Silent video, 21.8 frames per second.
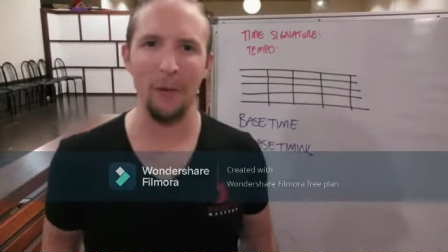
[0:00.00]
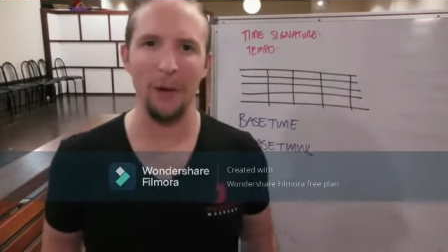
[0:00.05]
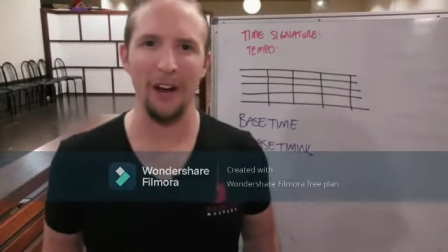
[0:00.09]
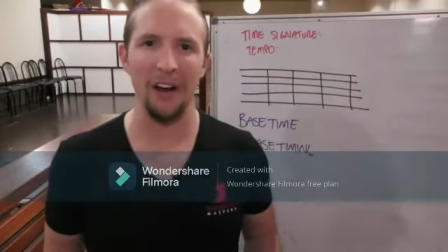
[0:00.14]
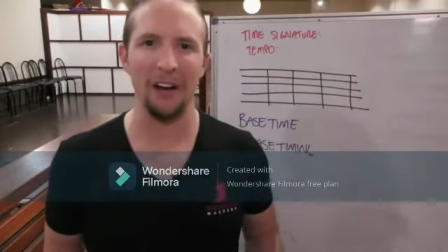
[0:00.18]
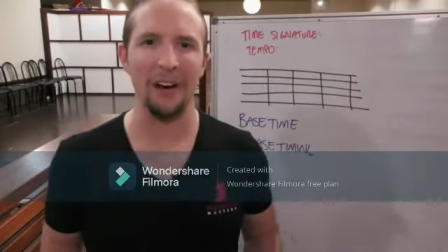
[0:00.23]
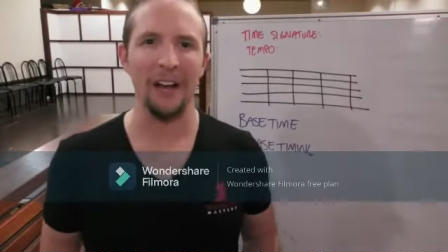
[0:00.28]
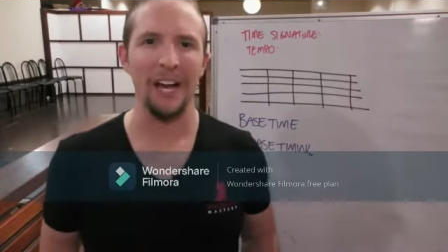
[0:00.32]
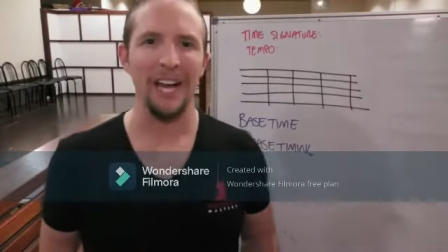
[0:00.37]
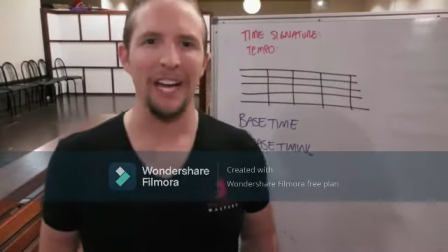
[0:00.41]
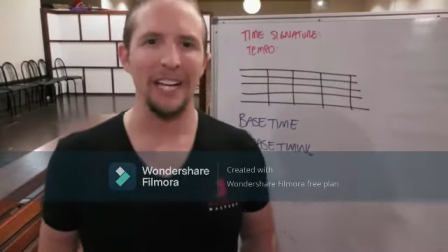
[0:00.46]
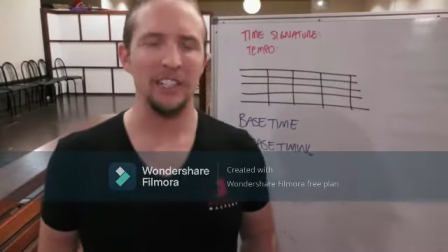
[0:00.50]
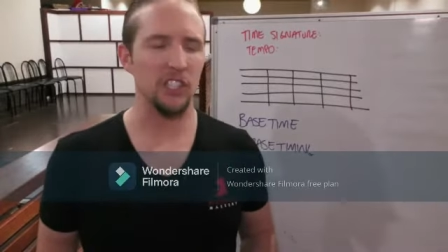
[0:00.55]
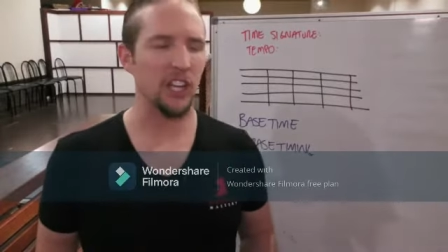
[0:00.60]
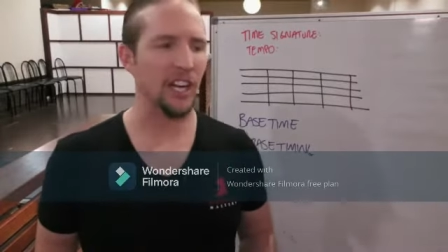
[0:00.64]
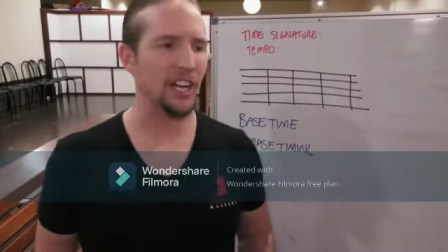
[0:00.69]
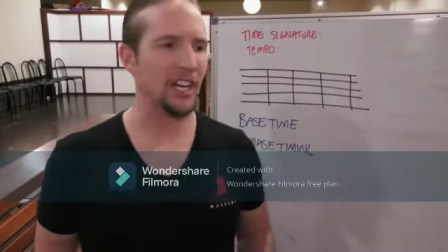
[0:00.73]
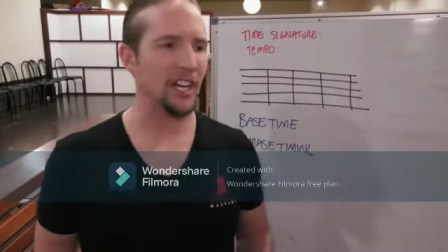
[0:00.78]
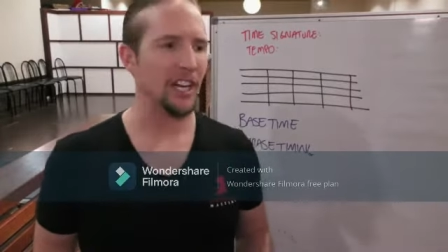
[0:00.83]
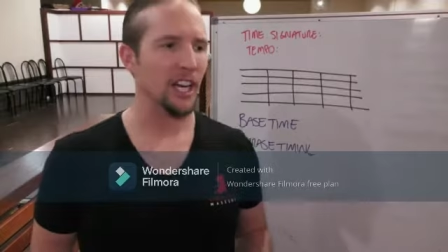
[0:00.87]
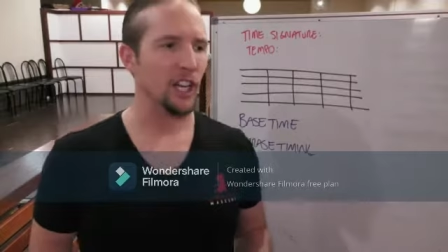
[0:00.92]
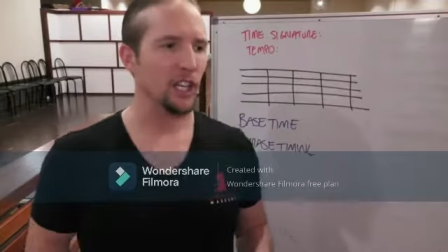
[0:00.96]
where it's
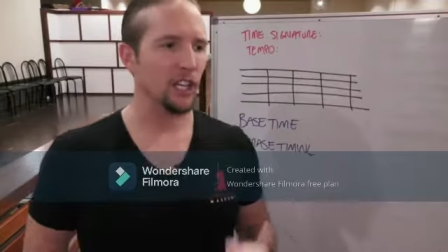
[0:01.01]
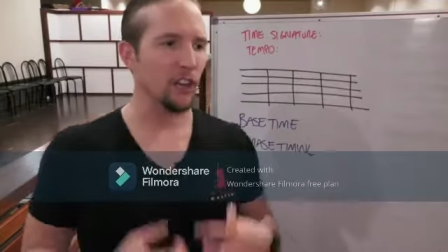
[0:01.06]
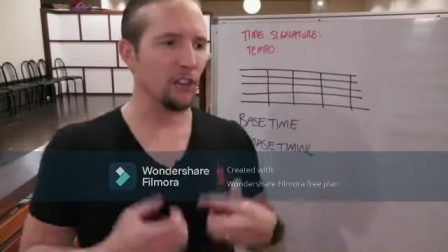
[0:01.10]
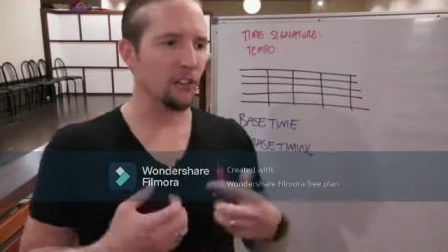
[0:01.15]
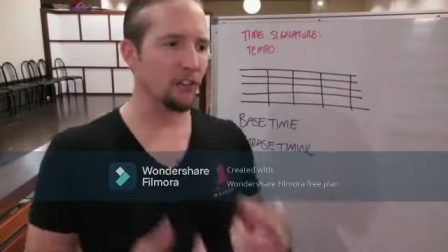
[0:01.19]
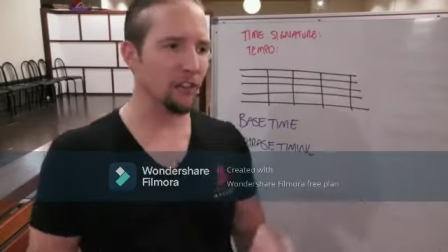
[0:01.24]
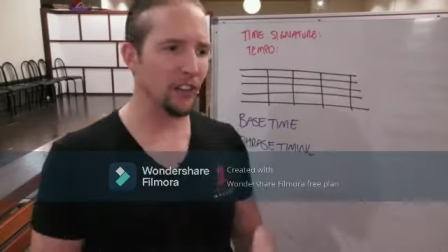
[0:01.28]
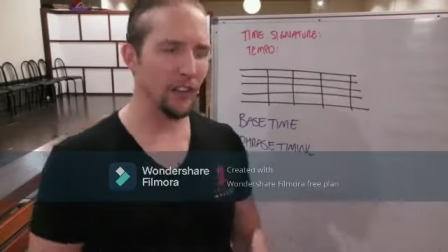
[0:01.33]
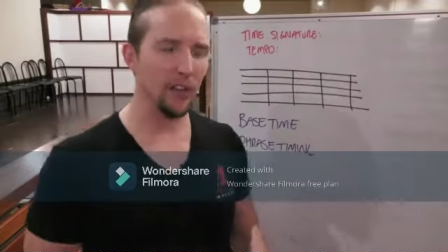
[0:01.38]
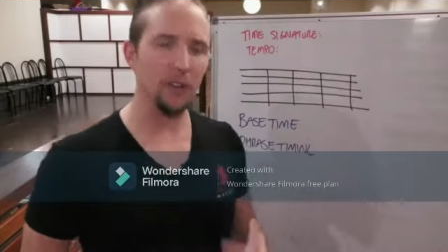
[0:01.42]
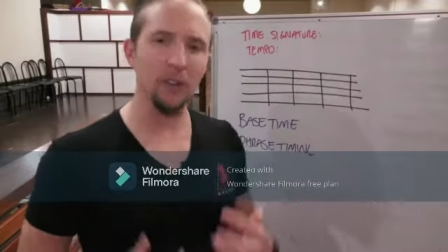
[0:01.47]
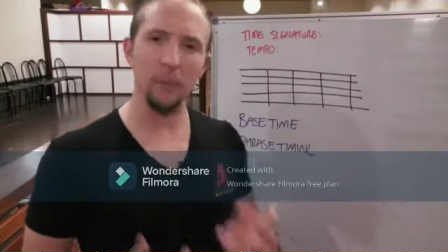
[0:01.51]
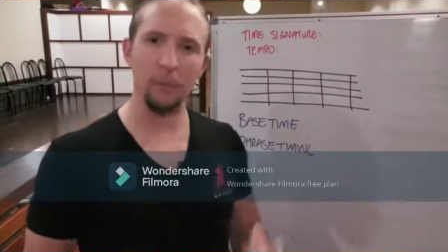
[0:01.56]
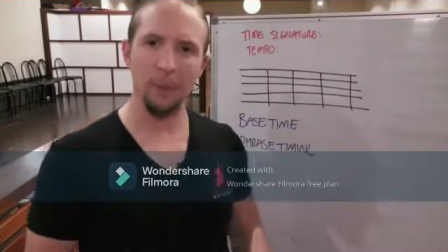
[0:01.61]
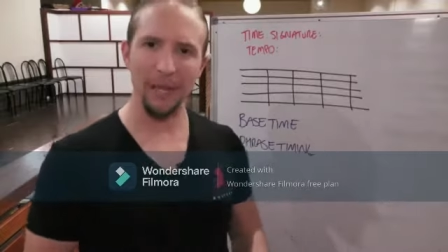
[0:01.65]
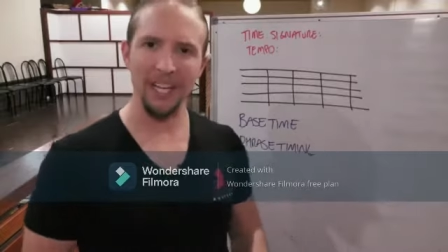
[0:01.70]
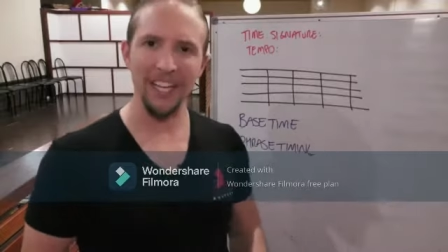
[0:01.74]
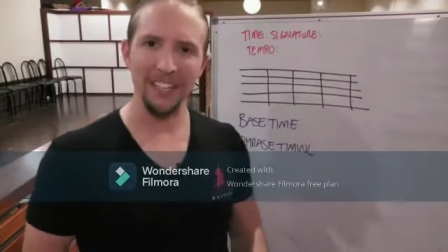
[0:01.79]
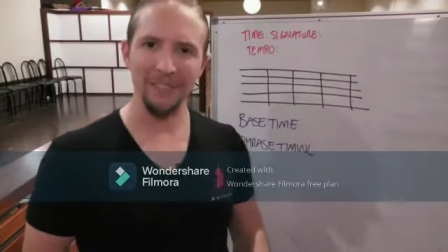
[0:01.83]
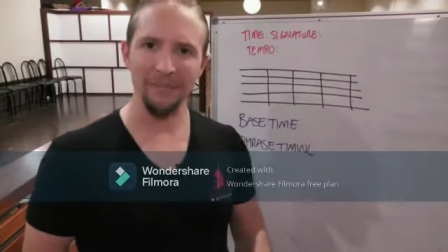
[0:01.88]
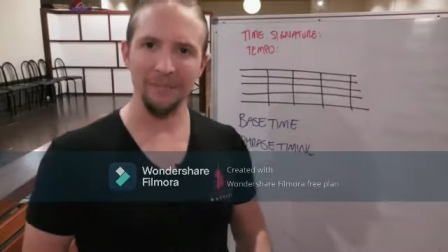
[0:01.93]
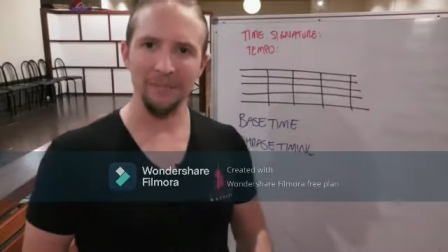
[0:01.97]
like you feel the
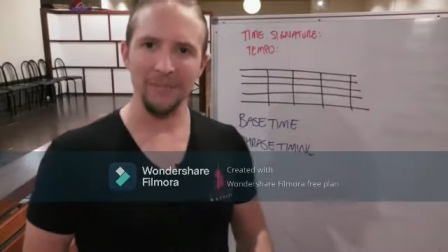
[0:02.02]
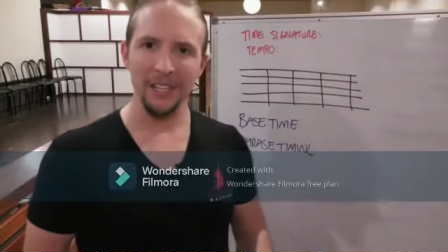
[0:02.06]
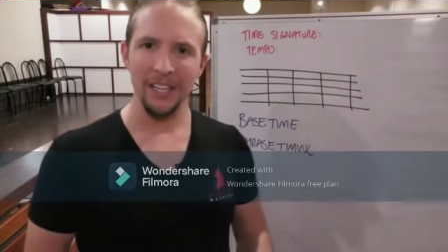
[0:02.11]
beat,